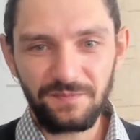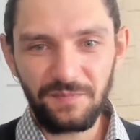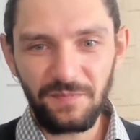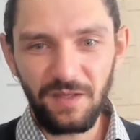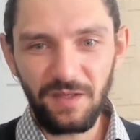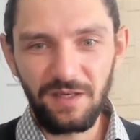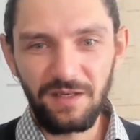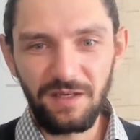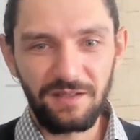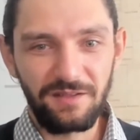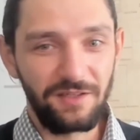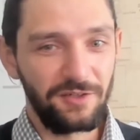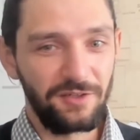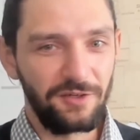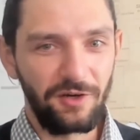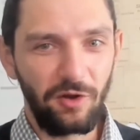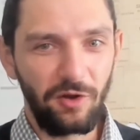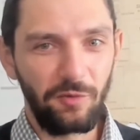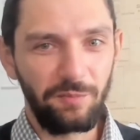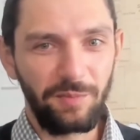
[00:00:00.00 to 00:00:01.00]

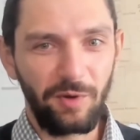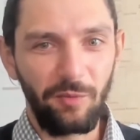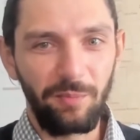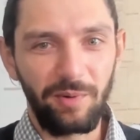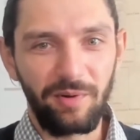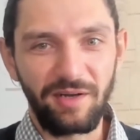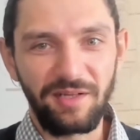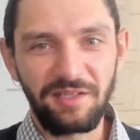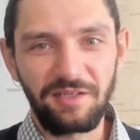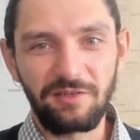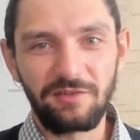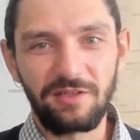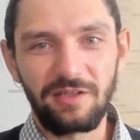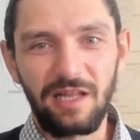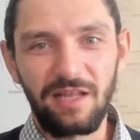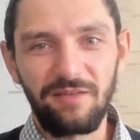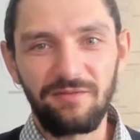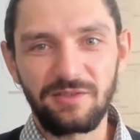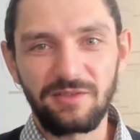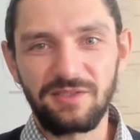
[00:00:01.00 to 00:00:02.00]
They're not operating on the
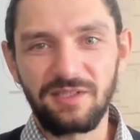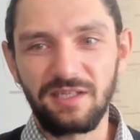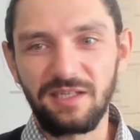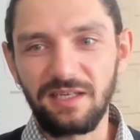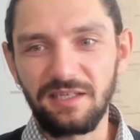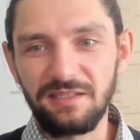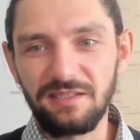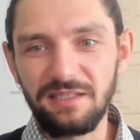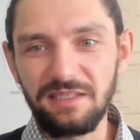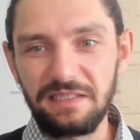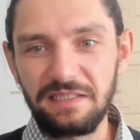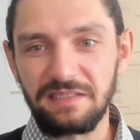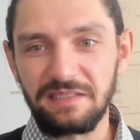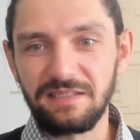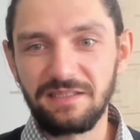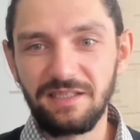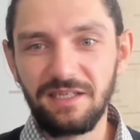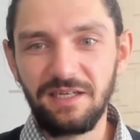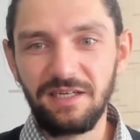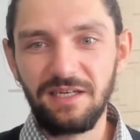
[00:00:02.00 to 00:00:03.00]
levels that they did.
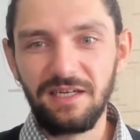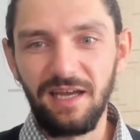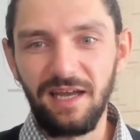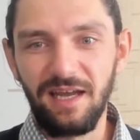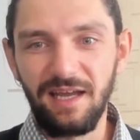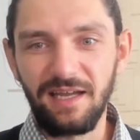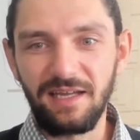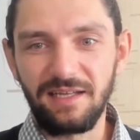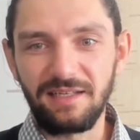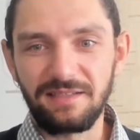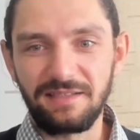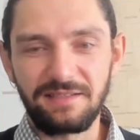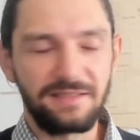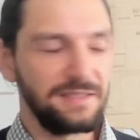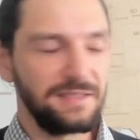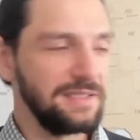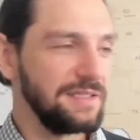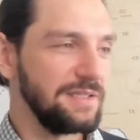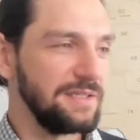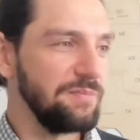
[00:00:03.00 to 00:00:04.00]
And
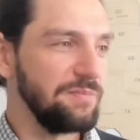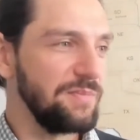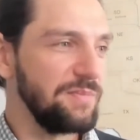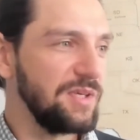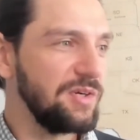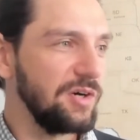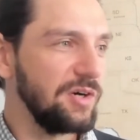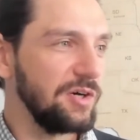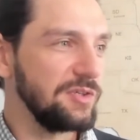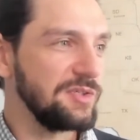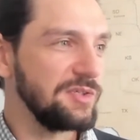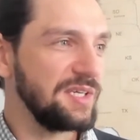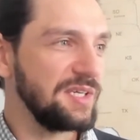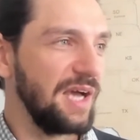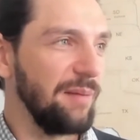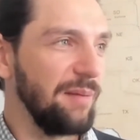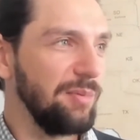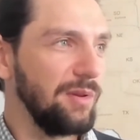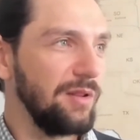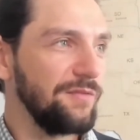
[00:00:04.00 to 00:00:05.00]
because a
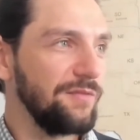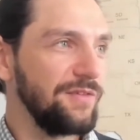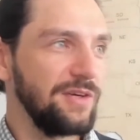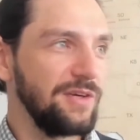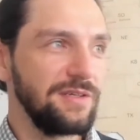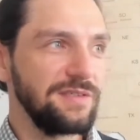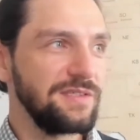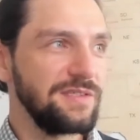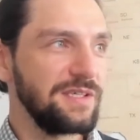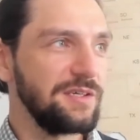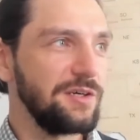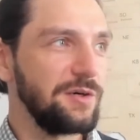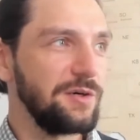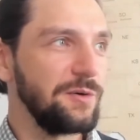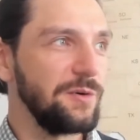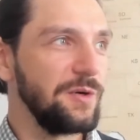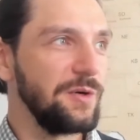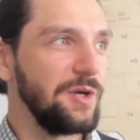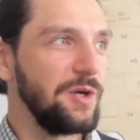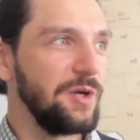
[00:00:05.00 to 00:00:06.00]
couple of years
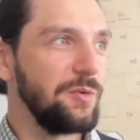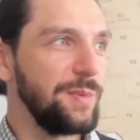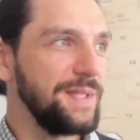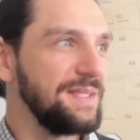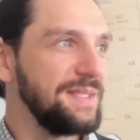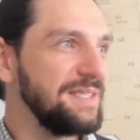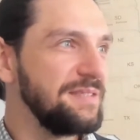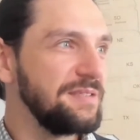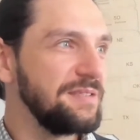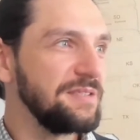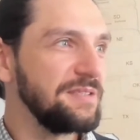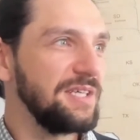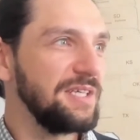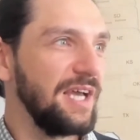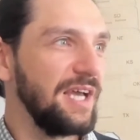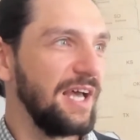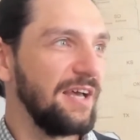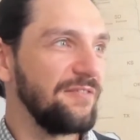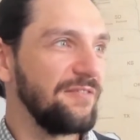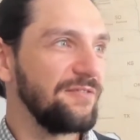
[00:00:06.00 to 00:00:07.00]
ago we didn't
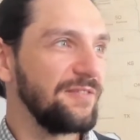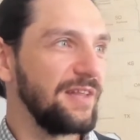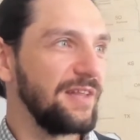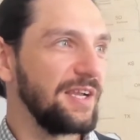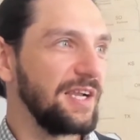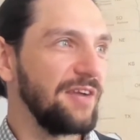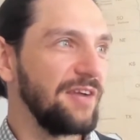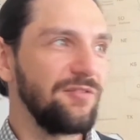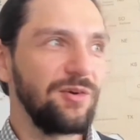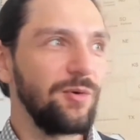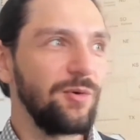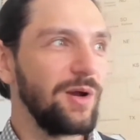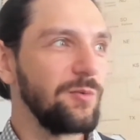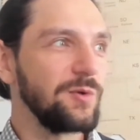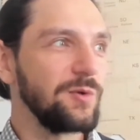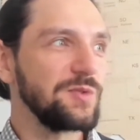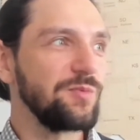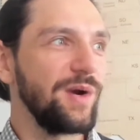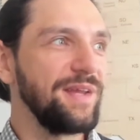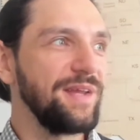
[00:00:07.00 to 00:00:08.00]
have, like, everyone
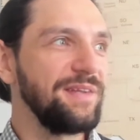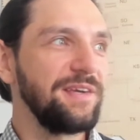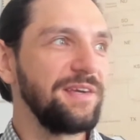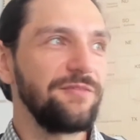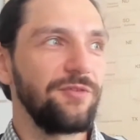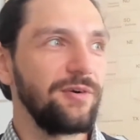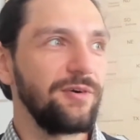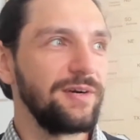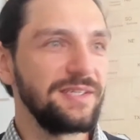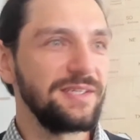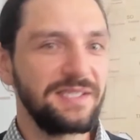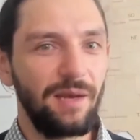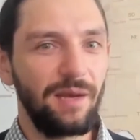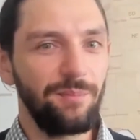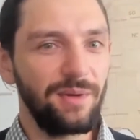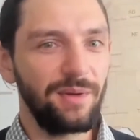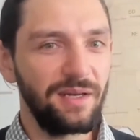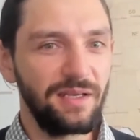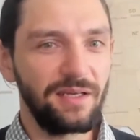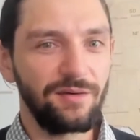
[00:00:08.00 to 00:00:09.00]
was waiting for is
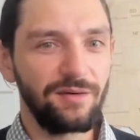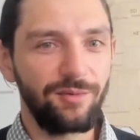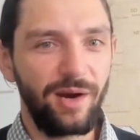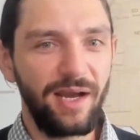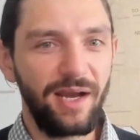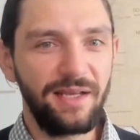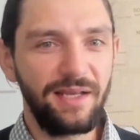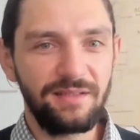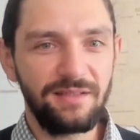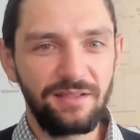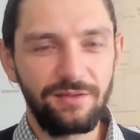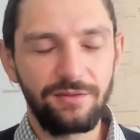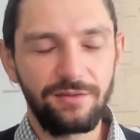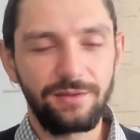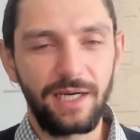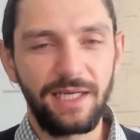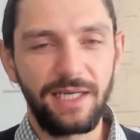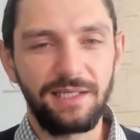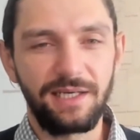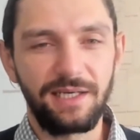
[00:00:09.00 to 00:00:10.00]
happening right here,
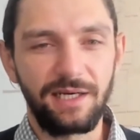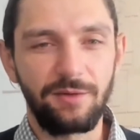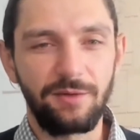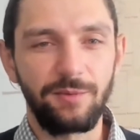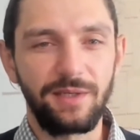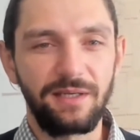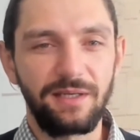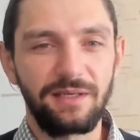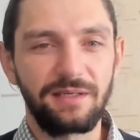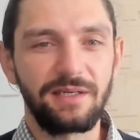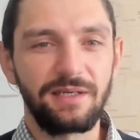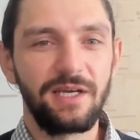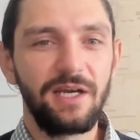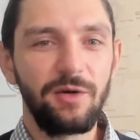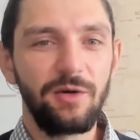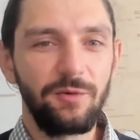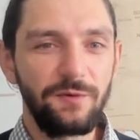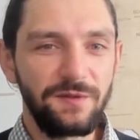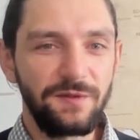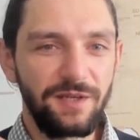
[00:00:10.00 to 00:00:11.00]
right now, meaning
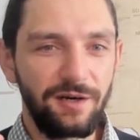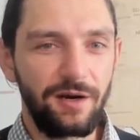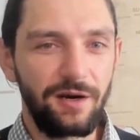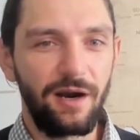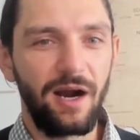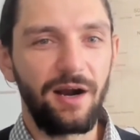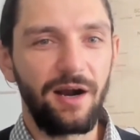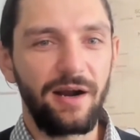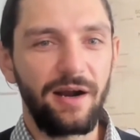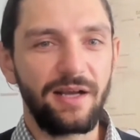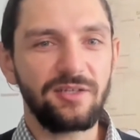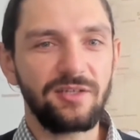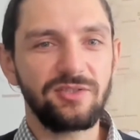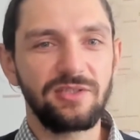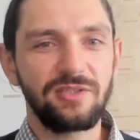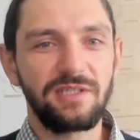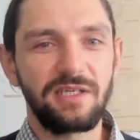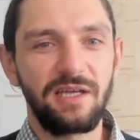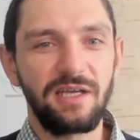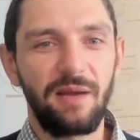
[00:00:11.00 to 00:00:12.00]
there are
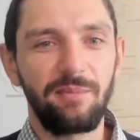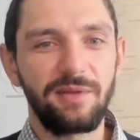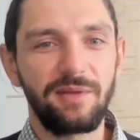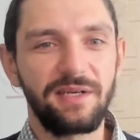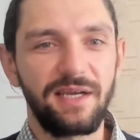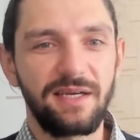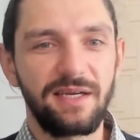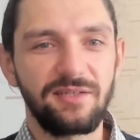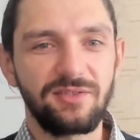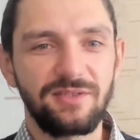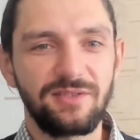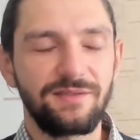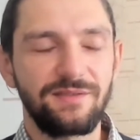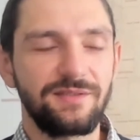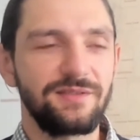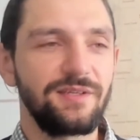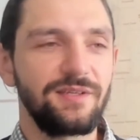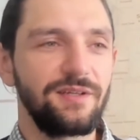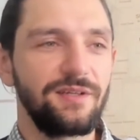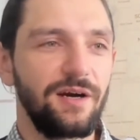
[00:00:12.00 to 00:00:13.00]
actually
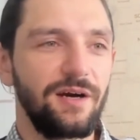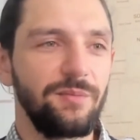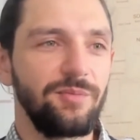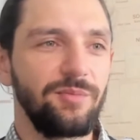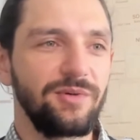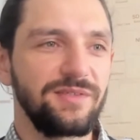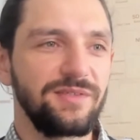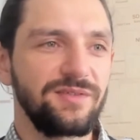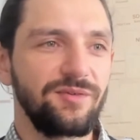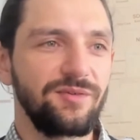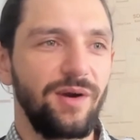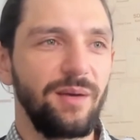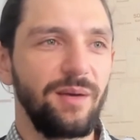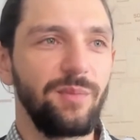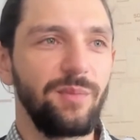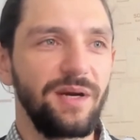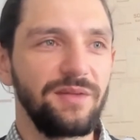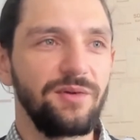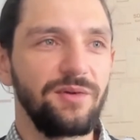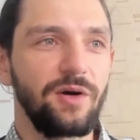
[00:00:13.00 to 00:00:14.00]
applications that are prescribed
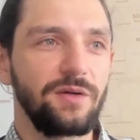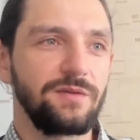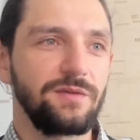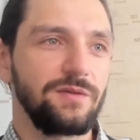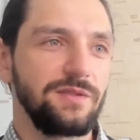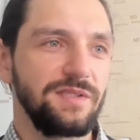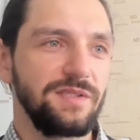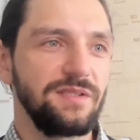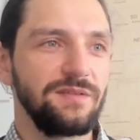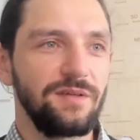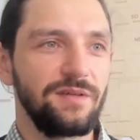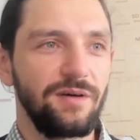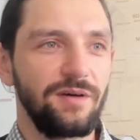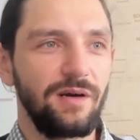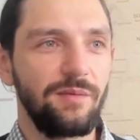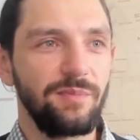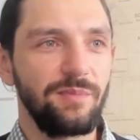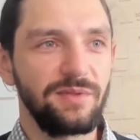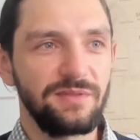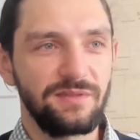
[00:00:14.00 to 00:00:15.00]
by doctors and
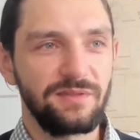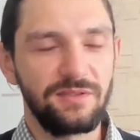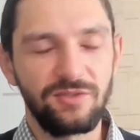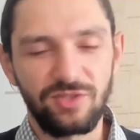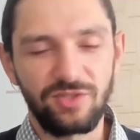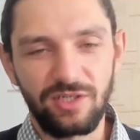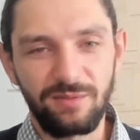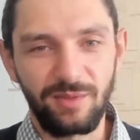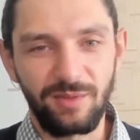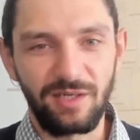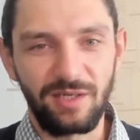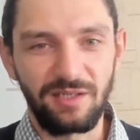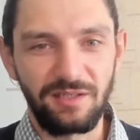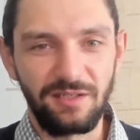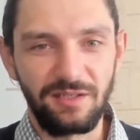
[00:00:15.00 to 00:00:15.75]
therapists in Germany.